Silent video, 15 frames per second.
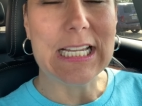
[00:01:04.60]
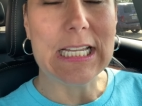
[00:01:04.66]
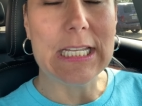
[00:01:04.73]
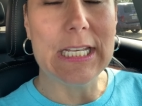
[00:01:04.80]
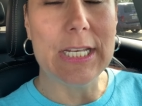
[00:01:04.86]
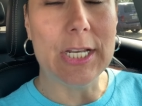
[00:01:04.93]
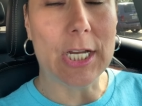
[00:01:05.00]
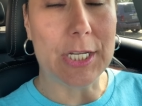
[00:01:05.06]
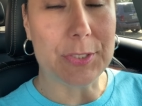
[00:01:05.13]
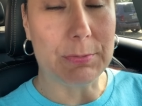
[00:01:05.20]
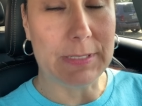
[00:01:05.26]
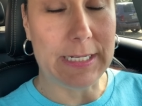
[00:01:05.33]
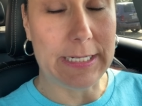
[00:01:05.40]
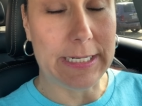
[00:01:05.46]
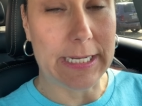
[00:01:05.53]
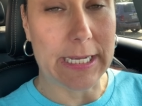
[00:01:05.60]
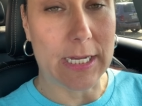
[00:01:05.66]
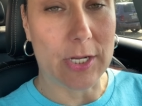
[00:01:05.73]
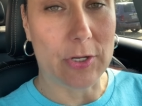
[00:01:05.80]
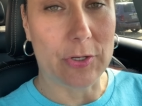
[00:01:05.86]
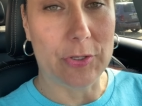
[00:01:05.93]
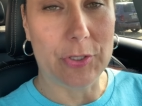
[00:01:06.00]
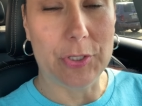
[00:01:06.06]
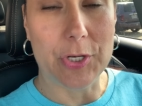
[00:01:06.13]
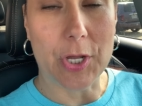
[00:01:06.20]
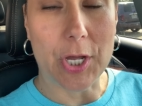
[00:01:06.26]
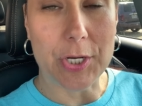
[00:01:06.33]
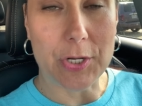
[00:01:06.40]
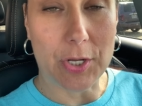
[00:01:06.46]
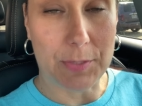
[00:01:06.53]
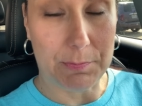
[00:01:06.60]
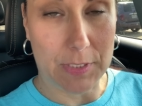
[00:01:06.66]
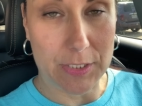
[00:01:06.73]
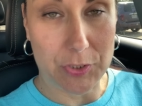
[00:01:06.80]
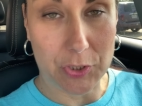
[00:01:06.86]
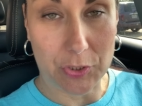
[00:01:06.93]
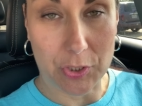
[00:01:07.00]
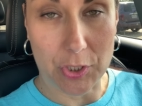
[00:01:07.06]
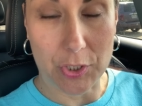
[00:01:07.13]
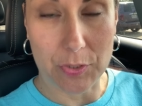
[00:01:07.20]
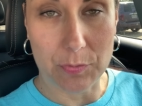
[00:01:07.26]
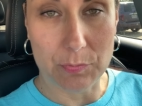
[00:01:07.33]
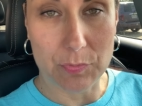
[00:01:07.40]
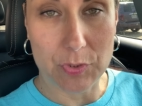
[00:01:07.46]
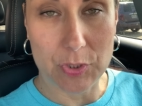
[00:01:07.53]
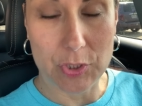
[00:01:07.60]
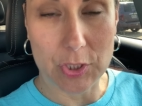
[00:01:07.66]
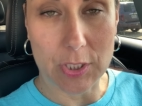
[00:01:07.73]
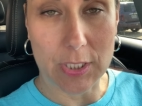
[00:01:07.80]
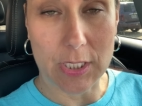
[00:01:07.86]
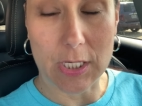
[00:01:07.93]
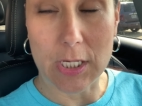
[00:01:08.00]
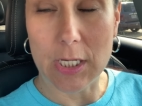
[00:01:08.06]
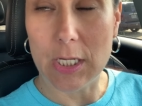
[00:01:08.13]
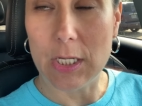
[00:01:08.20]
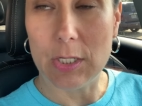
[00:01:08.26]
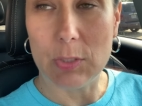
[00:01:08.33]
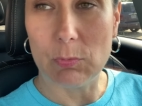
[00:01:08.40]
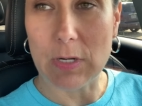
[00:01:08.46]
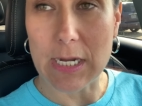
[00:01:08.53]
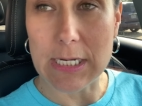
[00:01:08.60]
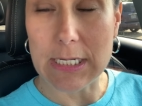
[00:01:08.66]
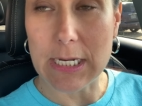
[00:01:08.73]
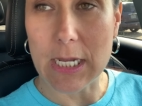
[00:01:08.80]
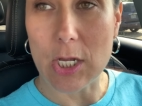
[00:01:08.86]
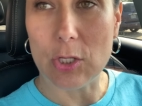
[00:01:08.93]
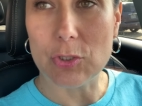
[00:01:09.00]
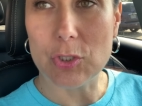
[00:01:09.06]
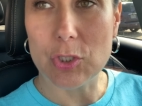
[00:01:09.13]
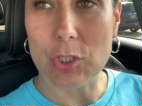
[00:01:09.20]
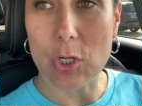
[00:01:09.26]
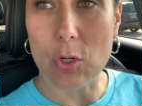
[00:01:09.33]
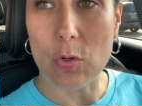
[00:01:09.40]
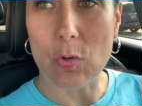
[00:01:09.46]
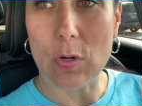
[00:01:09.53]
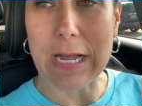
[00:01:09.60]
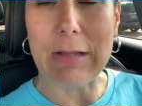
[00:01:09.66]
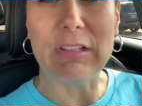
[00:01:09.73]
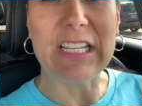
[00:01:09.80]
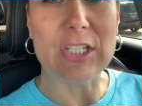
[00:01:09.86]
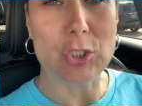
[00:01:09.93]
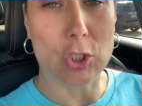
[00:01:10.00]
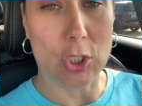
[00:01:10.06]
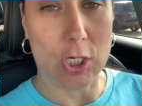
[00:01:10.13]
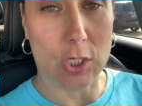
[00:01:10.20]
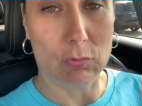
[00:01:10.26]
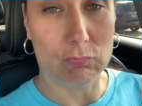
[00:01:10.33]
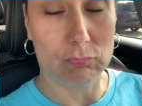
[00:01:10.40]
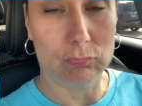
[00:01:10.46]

Not right now, not on my terms uh, right now, so I'll let you know.